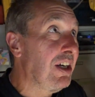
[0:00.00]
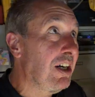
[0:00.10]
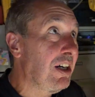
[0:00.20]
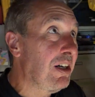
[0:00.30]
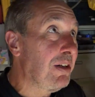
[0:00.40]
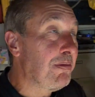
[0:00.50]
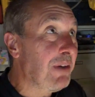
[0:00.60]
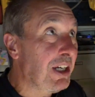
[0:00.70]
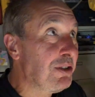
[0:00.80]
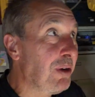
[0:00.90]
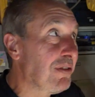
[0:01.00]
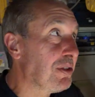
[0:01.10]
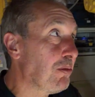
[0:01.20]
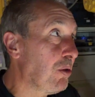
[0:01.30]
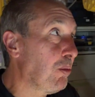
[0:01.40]
I do have
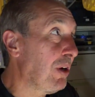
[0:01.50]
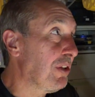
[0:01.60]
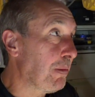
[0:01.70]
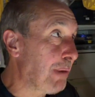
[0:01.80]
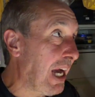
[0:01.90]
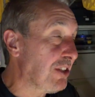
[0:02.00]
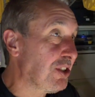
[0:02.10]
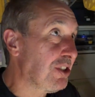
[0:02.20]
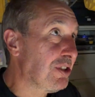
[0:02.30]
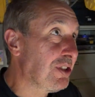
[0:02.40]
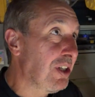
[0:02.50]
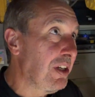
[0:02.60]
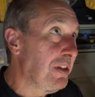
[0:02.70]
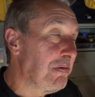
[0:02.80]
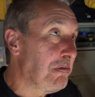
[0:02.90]
some more welding patches,
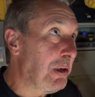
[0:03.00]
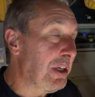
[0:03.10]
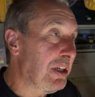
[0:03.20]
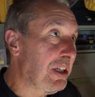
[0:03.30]
but